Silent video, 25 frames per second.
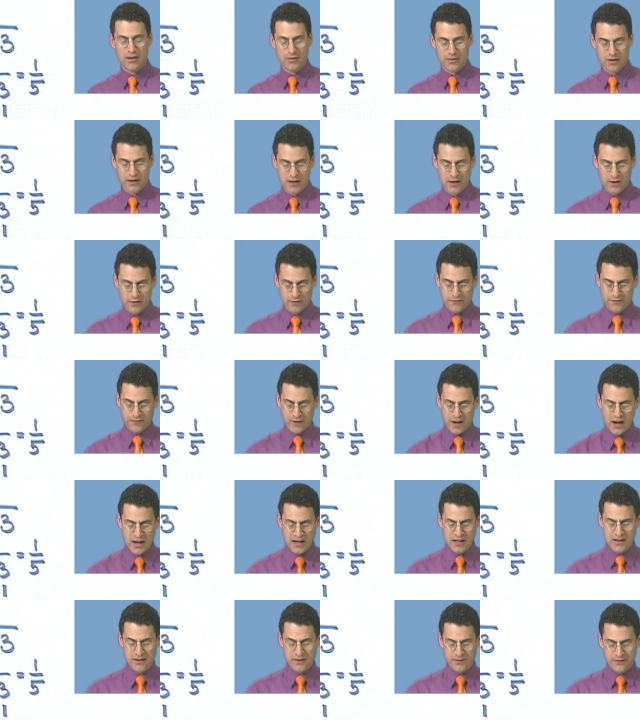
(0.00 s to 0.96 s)
out,
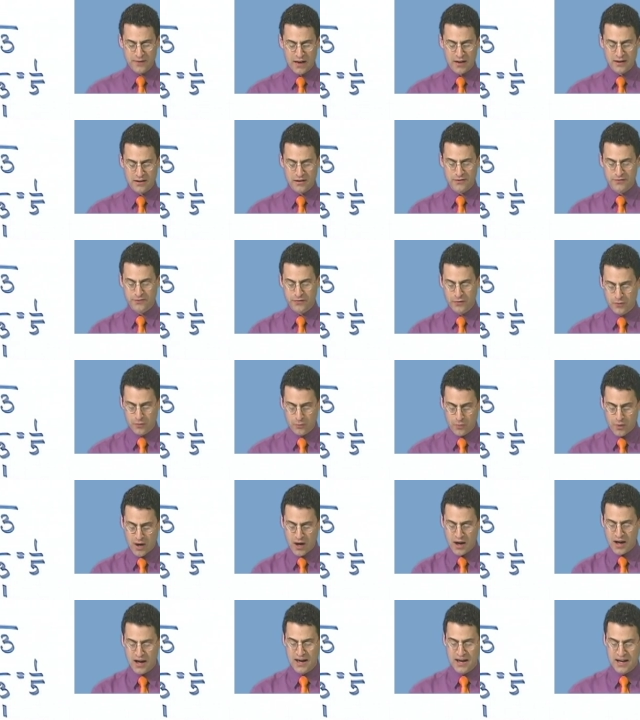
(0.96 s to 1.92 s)
find the value for
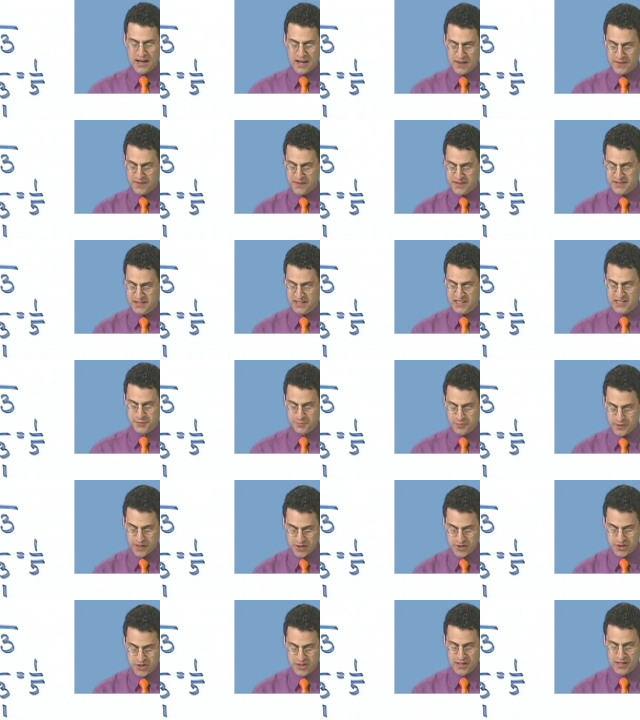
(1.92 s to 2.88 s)
y in this
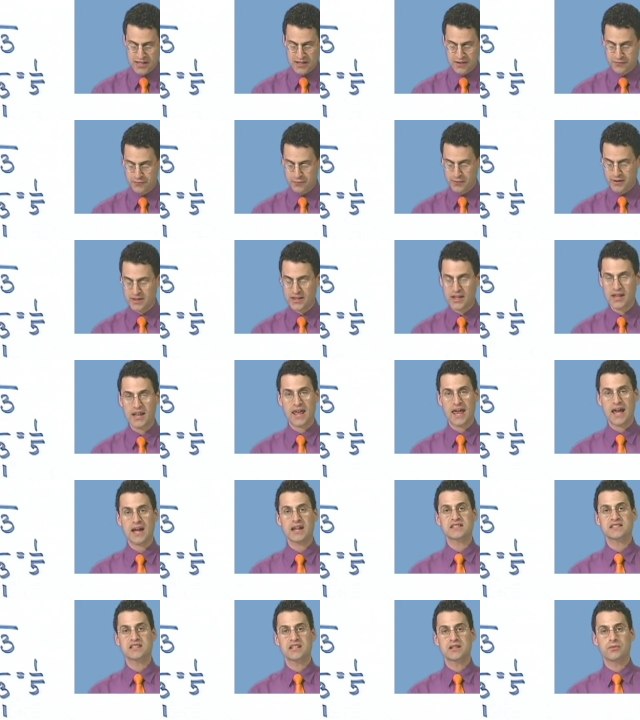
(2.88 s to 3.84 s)
expression if we let
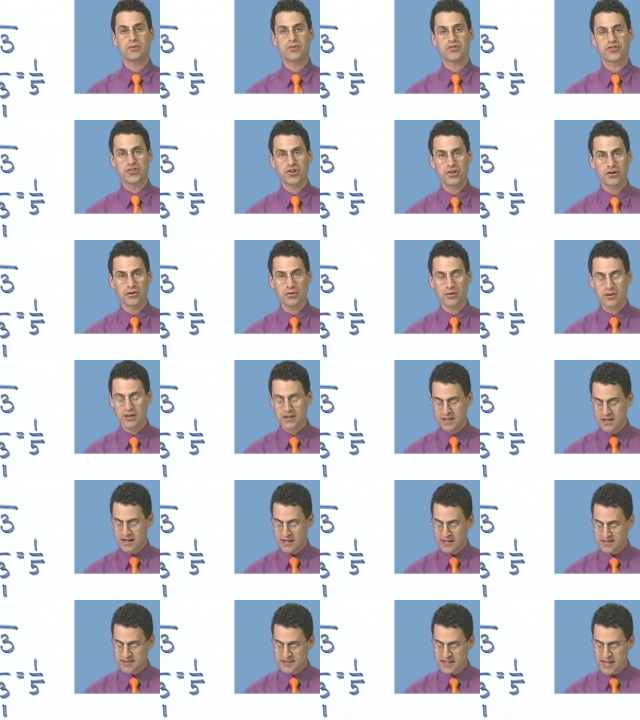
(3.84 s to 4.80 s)
x equals 2.
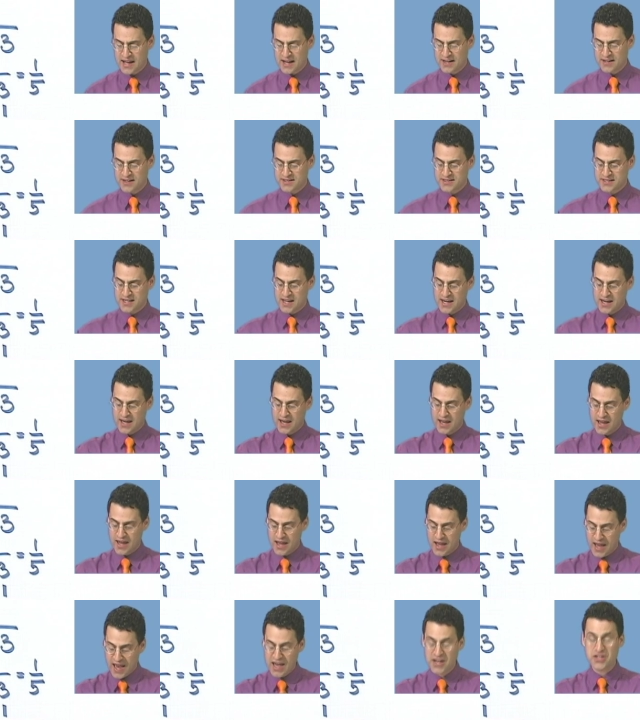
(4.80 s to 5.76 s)
Instead, I just say
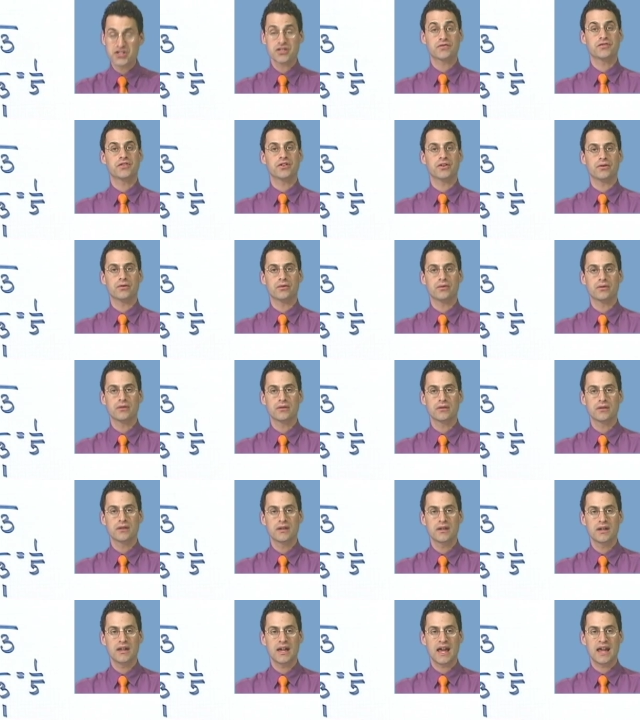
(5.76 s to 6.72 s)
h of 2.
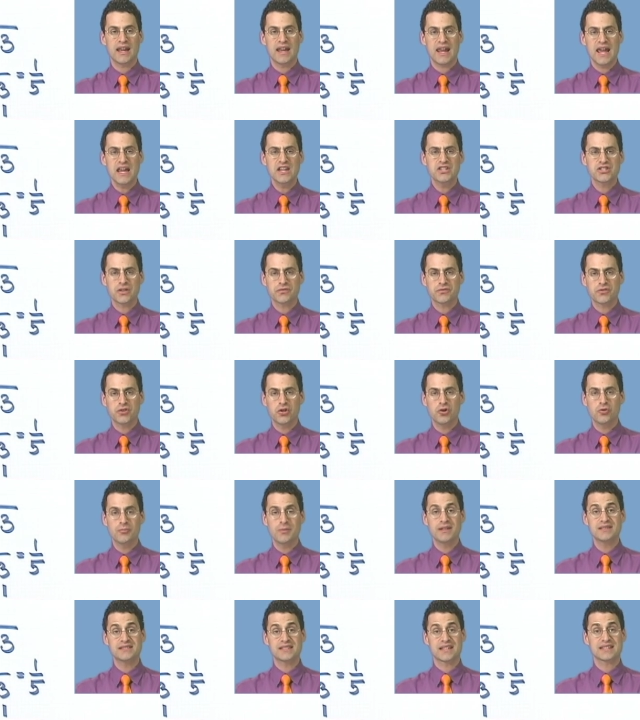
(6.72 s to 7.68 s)
And h of
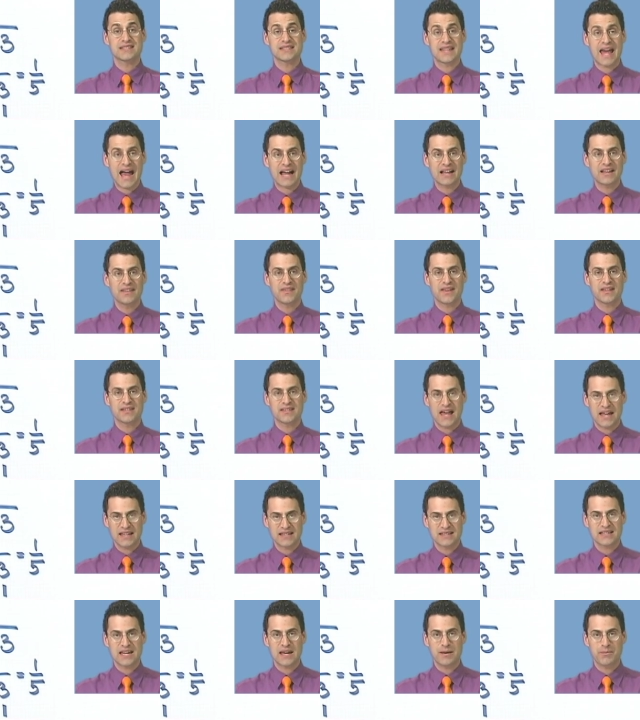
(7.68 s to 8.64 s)
2 means exactly this,
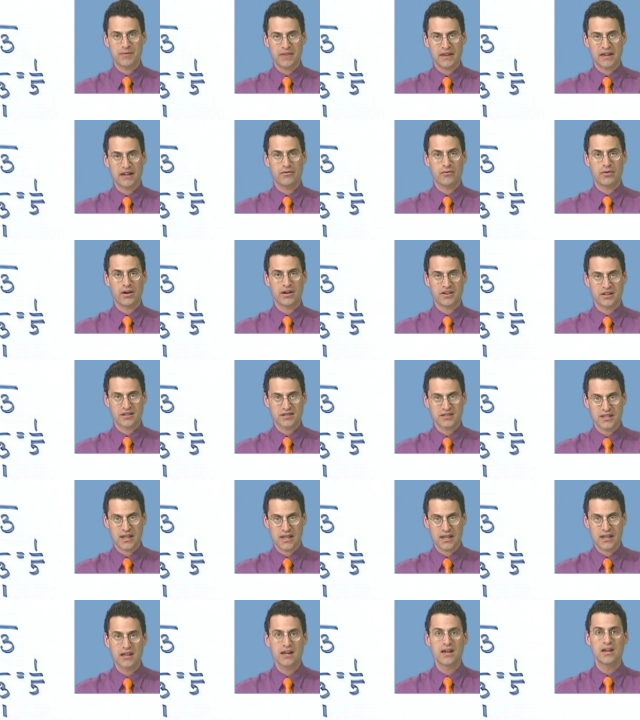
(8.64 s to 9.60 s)
that same thing of what I just
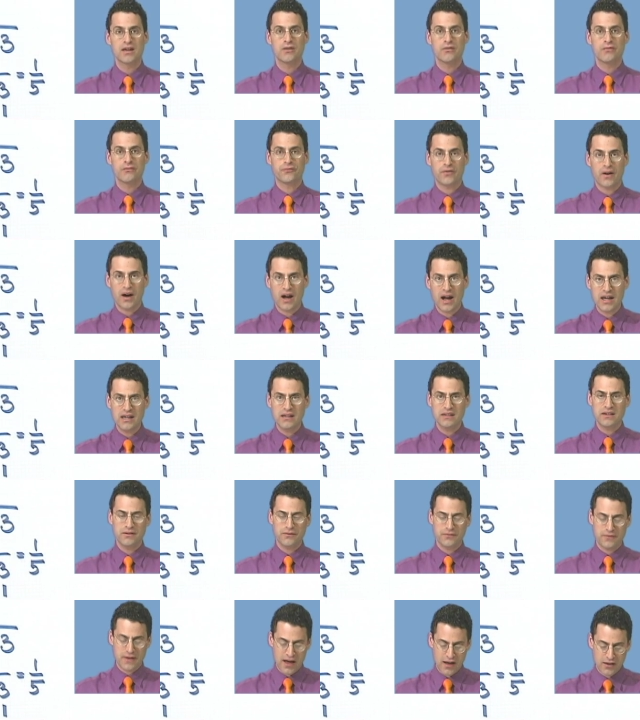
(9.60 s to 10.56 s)
said.
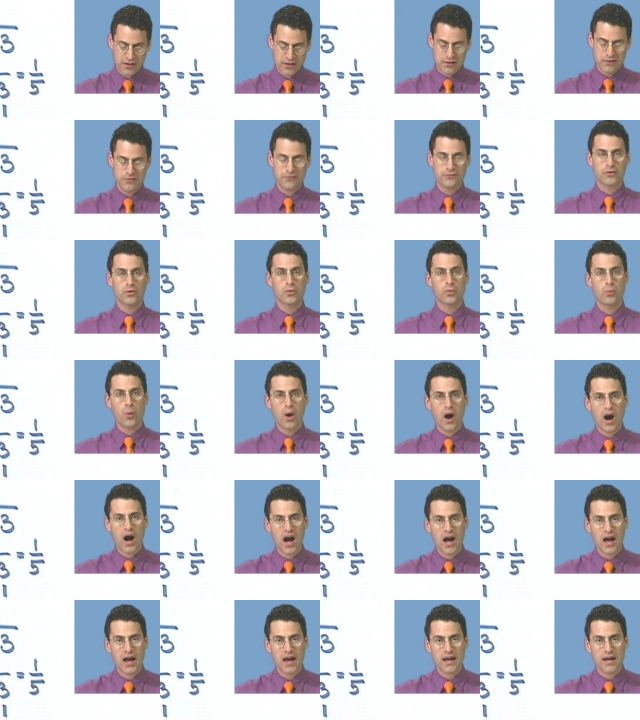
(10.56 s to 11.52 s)
Find the value for
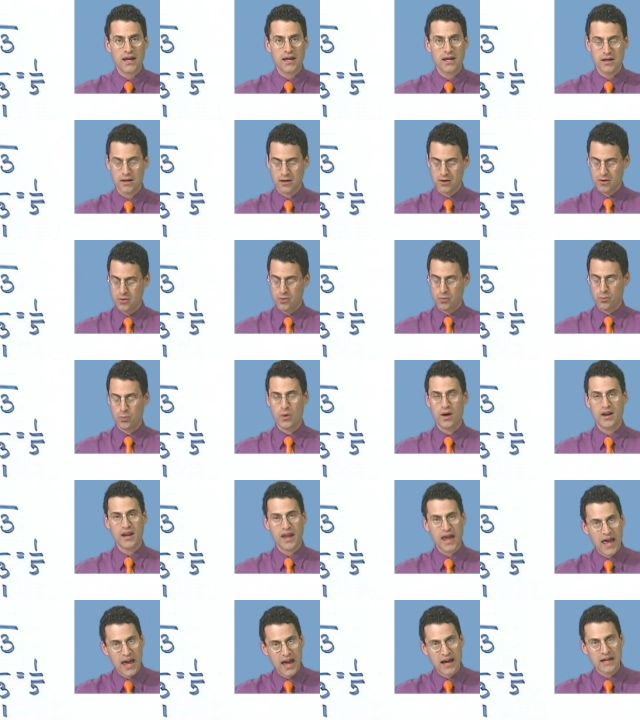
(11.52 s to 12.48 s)
y
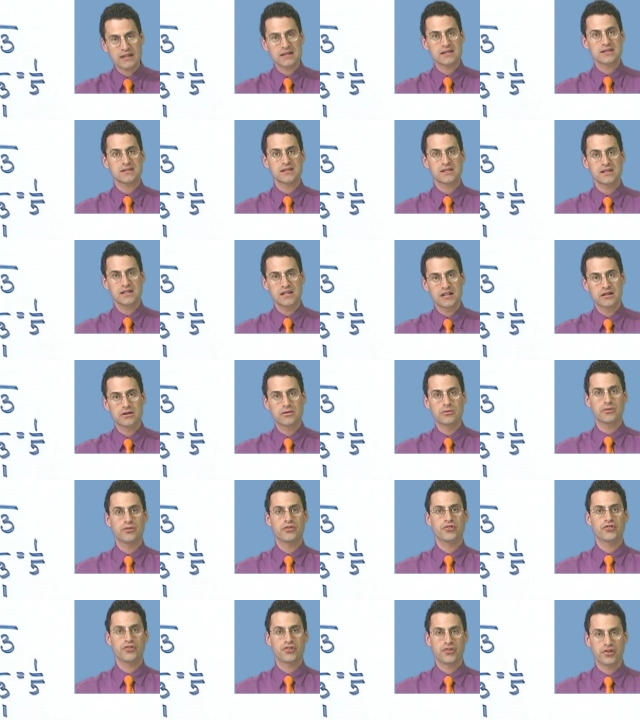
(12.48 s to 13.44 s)
when x
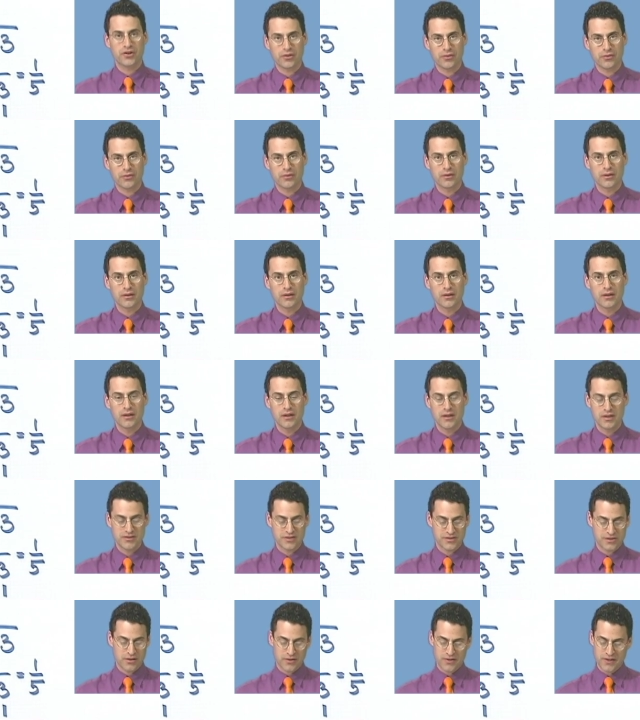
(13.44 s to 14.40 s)
equals 2.
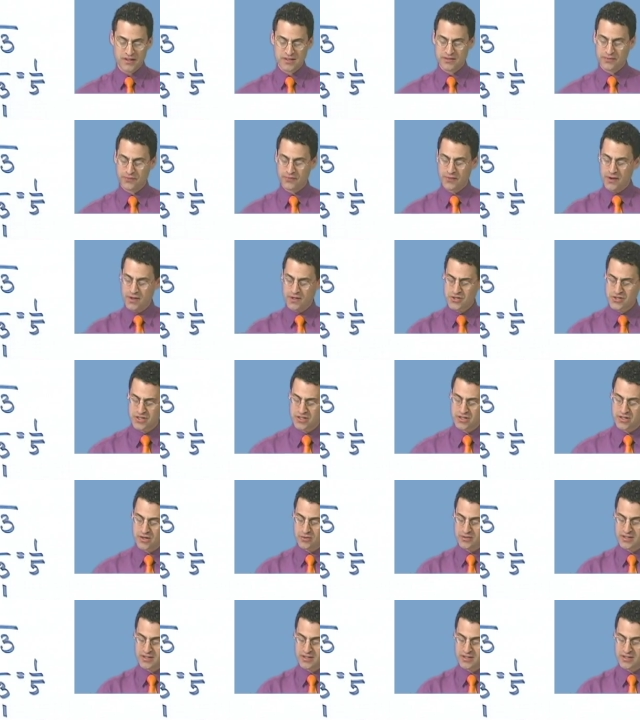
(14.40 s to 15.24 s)
So this function